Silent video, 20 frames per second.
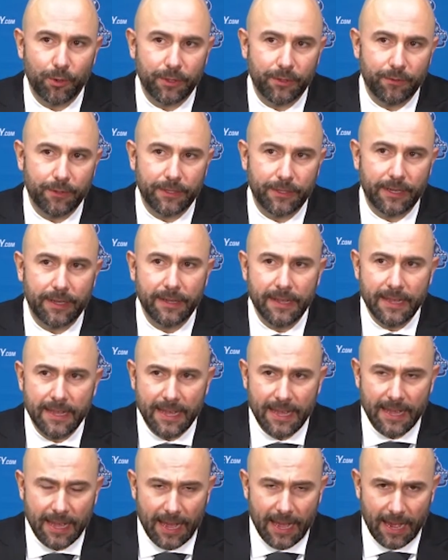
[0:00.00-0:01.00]
Even
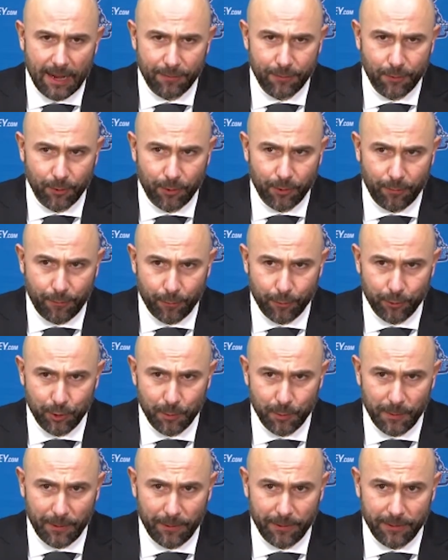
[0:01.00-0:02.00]
after the
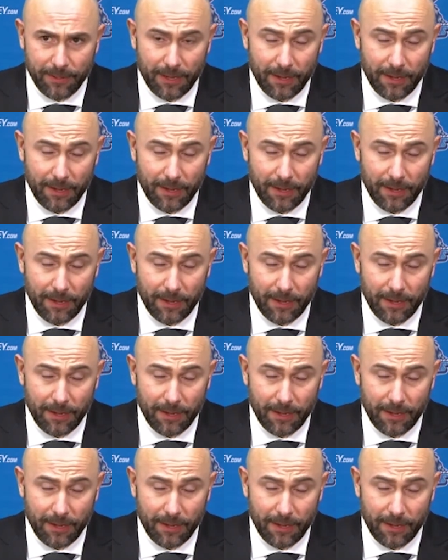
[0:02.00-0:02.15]
first period,